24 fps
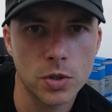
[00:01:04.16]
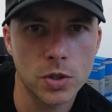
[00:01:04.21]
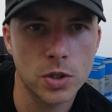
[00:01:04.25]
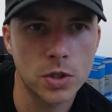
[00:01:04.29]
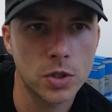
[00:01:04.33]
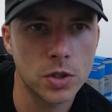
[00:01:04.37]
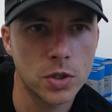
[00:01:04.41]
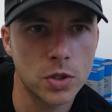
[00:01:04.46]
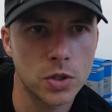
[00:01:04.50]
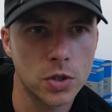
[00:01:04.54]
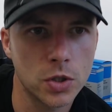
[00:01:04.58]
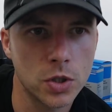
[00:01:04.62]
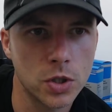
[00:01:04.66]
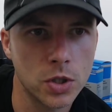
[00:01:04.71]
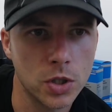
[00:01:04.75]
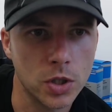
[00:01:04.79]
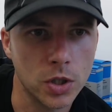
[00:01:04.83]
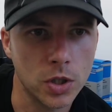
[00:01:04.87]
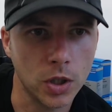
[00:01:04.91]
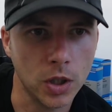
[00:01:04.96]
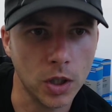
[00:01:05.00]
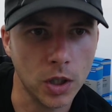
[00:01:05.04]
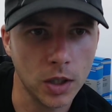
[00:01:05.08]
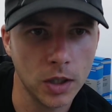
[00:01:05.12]

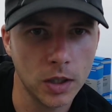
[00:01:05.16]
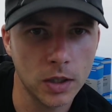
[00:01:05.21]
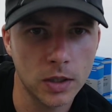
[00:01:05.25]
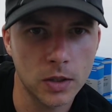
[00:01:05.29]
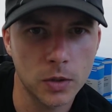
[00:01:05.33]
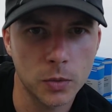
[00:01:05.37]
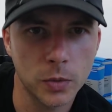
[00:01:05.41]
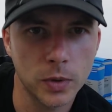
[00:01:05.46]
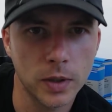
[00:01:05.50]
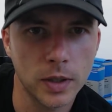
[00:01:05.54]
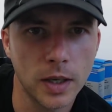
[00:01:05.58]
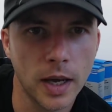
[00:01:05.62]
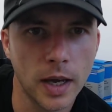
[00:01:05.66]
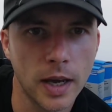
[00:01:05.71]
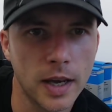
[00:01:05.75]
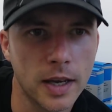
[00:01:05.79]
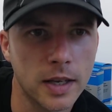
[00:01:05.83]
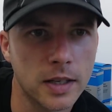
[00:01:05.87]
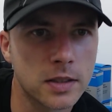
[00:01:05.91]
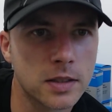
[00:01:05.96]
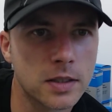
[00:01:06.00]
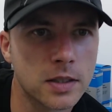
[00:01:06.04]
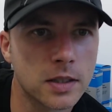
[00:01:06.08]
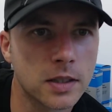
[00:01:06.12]
see it. We
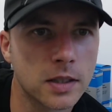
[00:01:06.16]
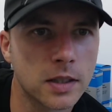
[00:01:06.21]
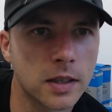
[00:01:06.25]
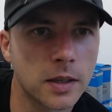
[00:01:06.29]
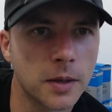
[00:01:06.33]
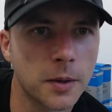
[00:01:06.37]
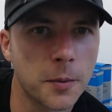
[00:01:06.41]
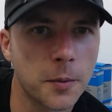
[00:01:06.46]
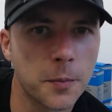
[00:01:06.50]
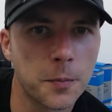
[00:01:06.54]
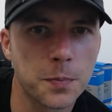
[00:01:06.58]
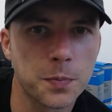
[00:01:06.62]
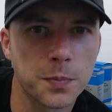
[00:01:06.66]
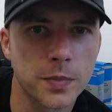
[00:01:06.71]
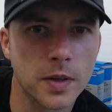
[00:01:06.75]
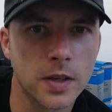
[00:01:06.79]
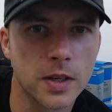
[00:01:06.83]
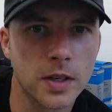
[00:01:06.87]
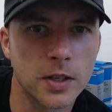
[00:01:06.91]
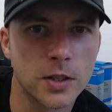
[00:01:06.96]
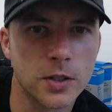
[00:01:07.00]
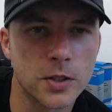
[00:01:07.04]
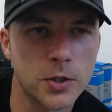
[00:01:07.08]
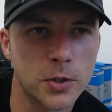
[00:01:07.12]
had
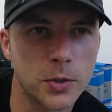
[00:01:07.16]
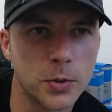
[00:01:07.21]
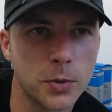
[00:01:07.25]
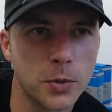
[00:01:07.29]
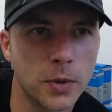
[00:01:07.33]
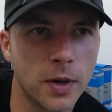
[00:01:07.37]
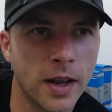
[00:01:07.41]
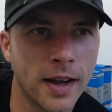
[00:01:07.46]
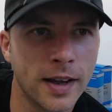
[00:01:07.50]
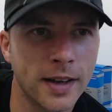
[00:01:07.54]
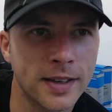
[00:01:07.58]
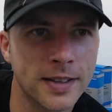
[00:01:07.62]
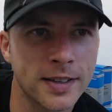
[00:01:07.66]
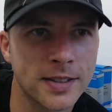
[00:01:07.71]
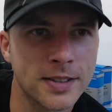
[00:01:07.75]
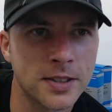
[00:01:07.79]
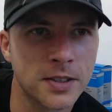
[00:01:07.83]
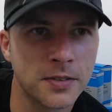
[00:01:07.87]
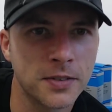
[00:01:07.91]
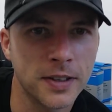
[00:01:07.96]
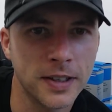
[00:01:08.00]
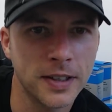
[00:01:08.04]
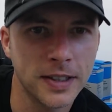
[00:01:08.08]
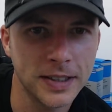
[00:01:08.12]
2 likes
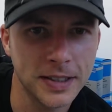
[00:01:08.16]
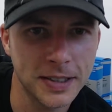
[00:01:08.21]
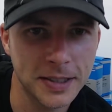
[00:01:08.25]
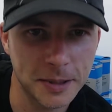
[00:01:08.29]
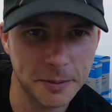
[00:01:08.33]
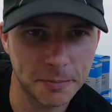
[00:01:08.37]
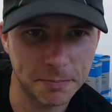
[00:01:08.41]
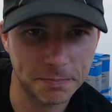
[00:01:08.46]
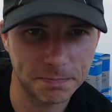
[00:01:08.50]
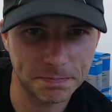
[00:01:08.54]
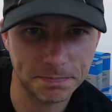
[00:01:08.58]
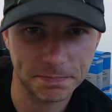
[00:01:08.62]
of it.